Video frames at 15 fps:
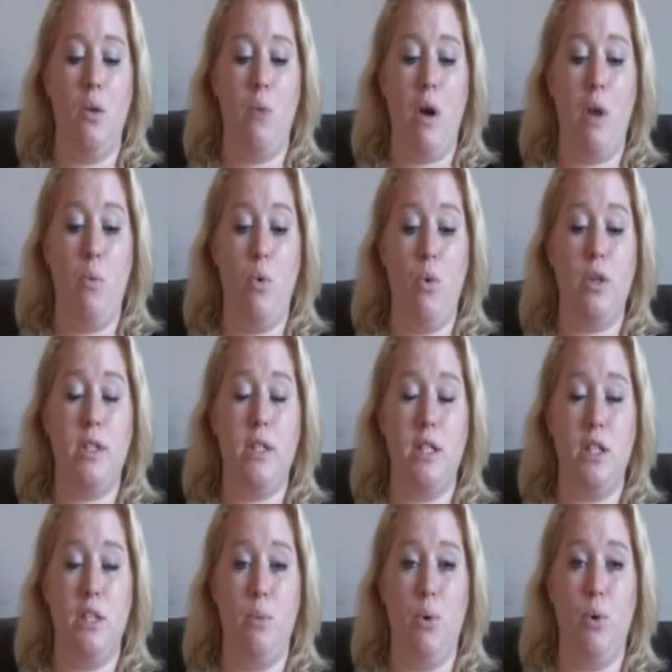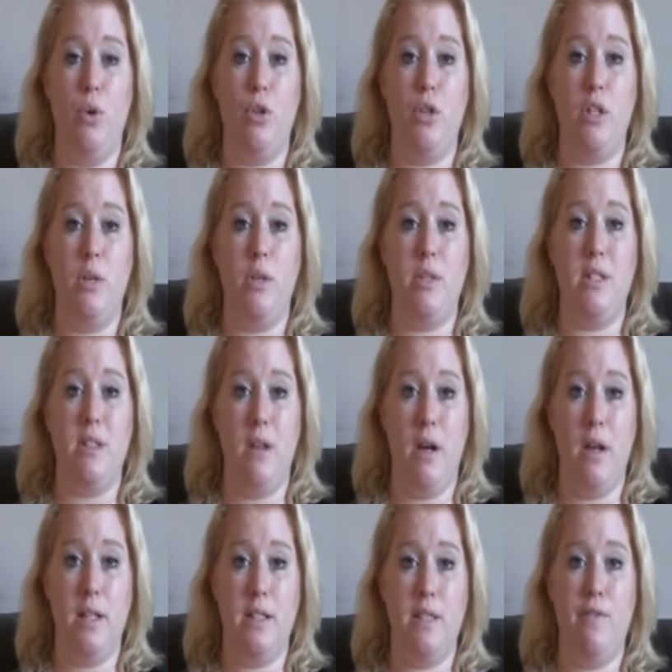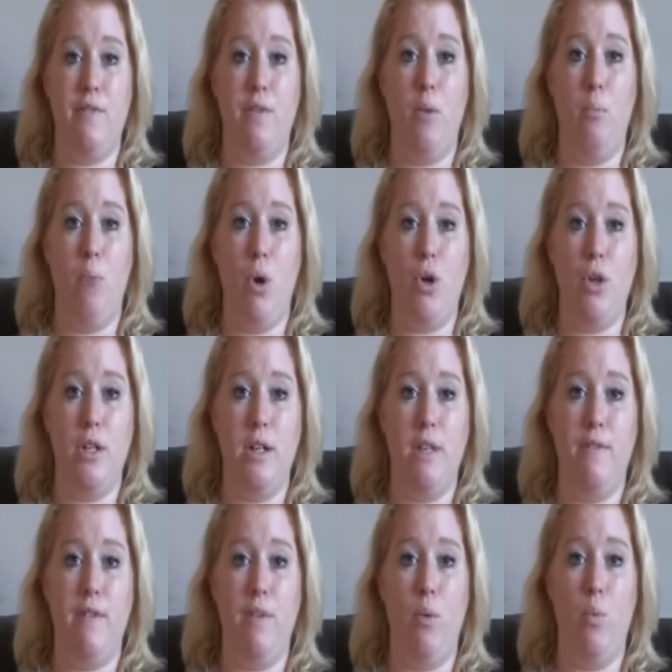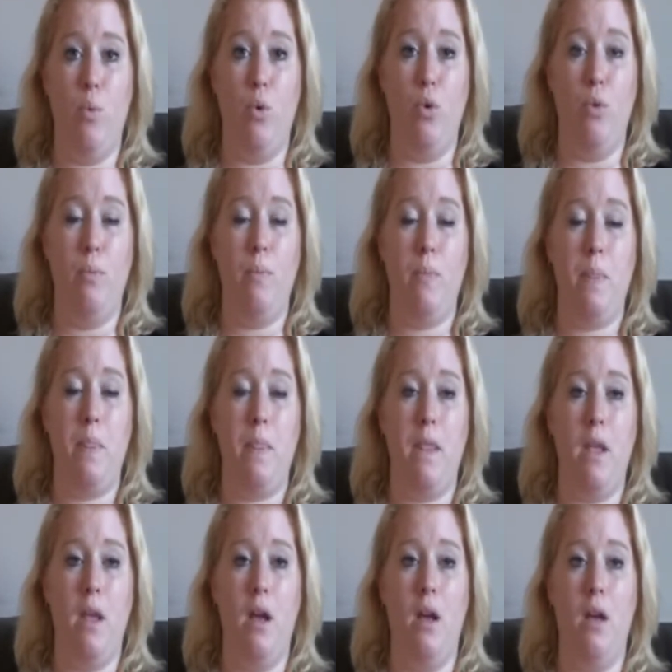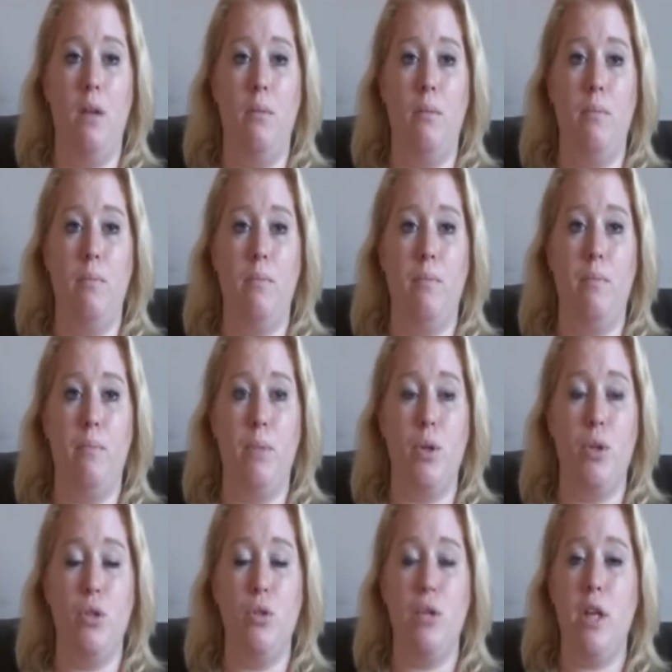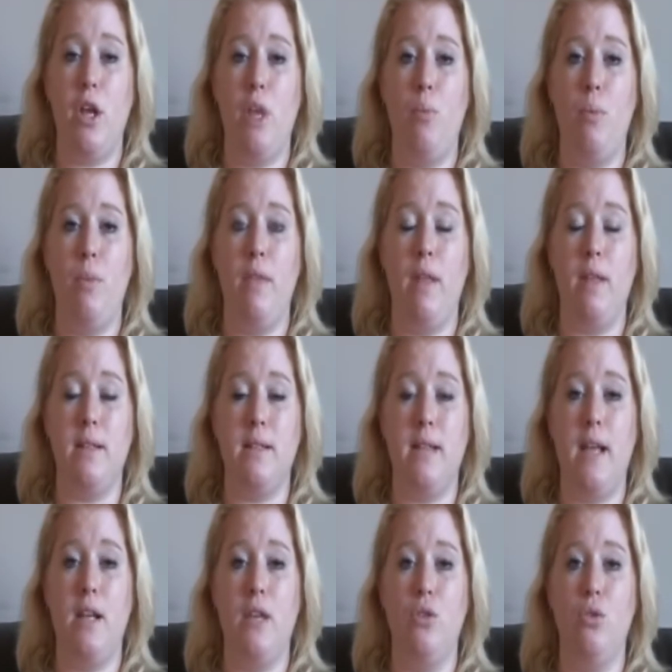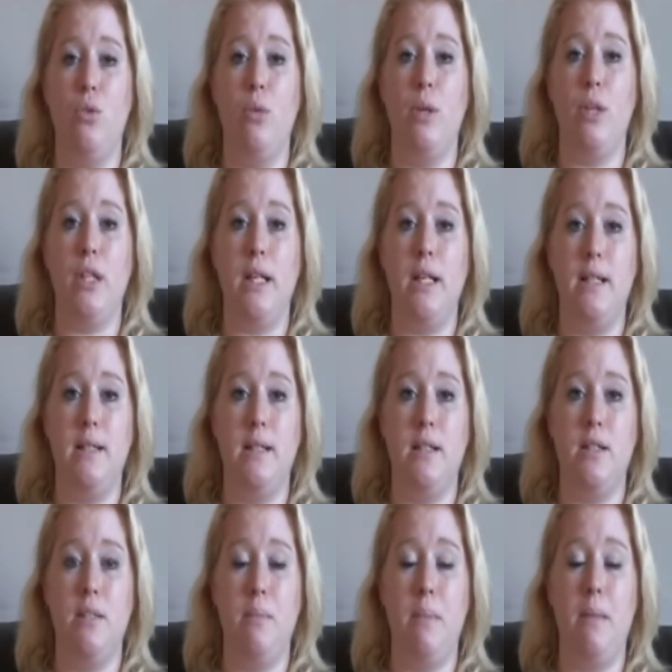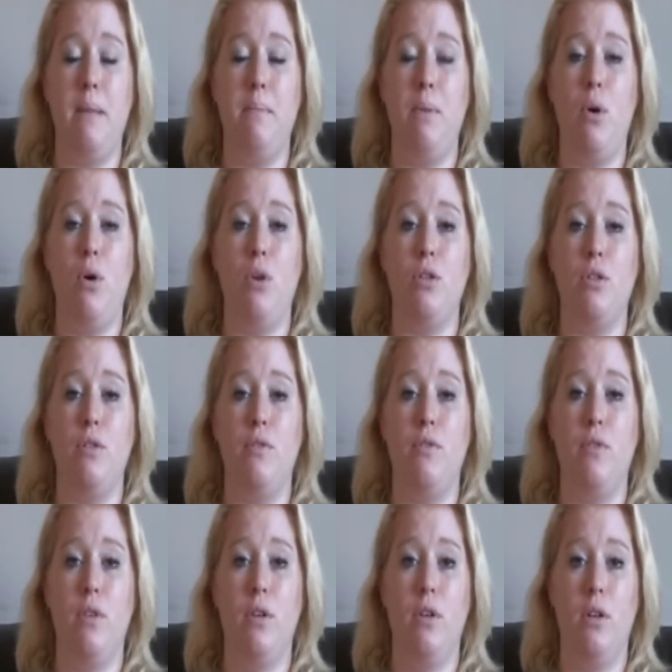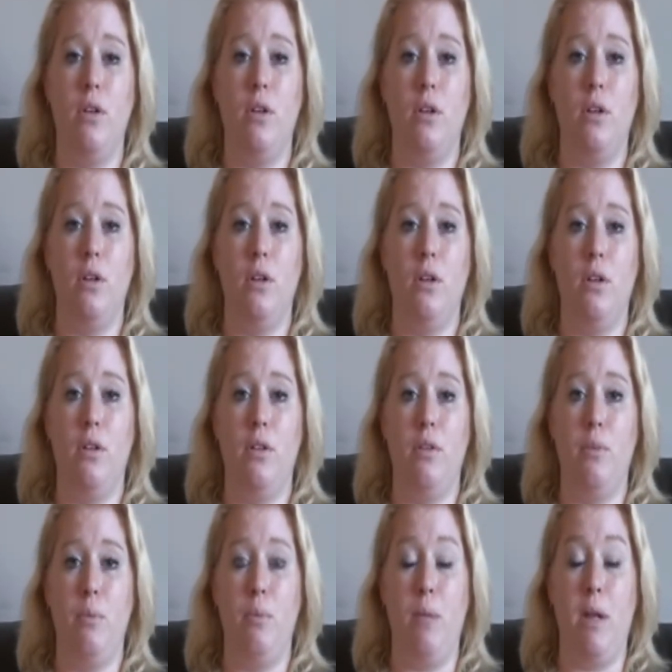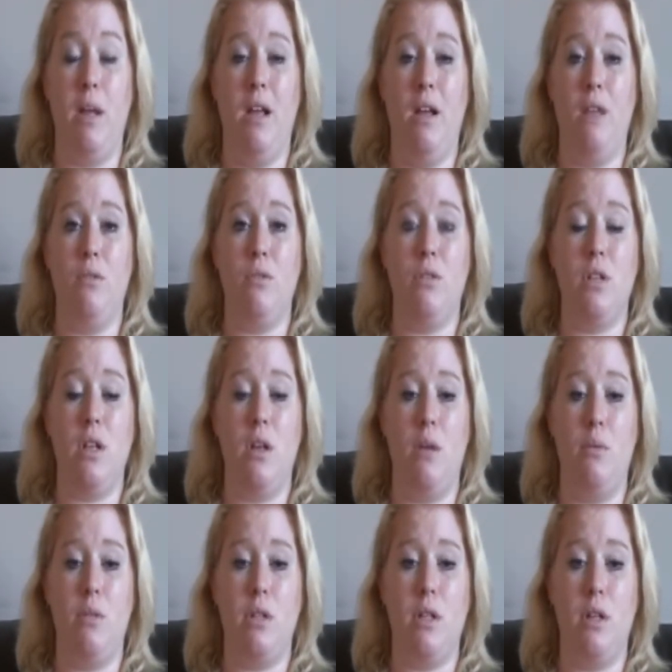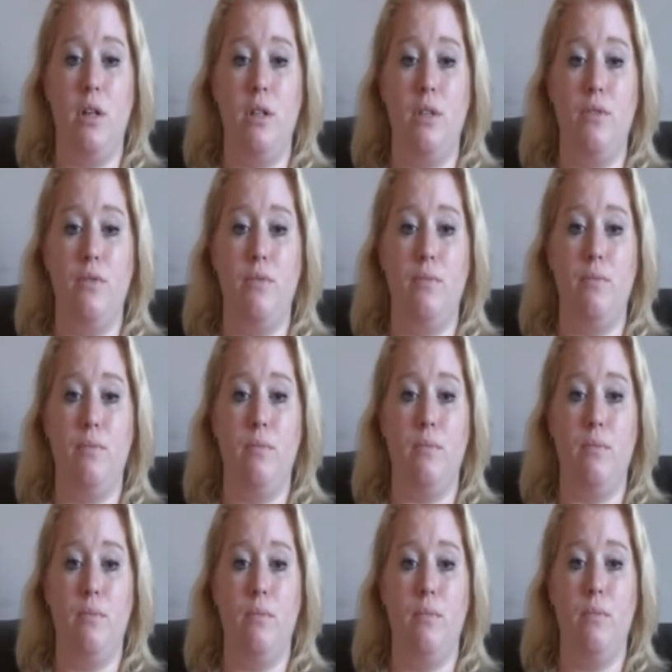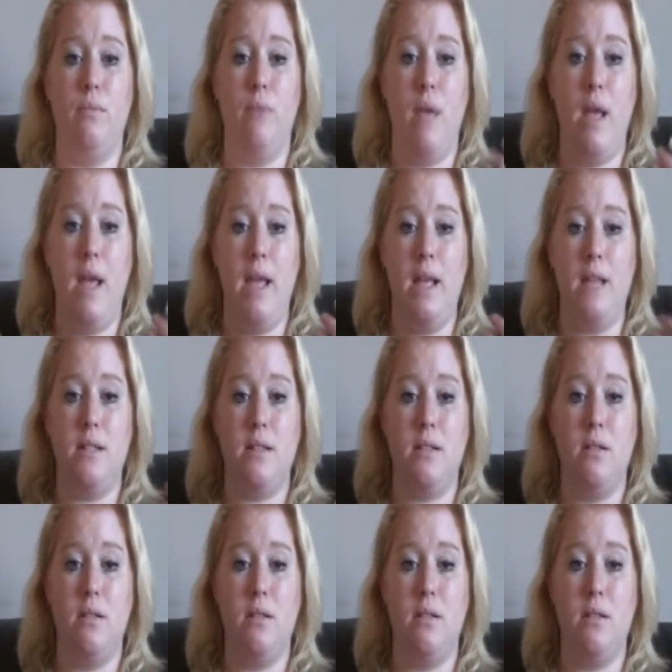I walked into the porch and it was nice, it felt modern, it felt warm. But as soon as I opened that second door, which leads into the main part of the public house, I was kind of hit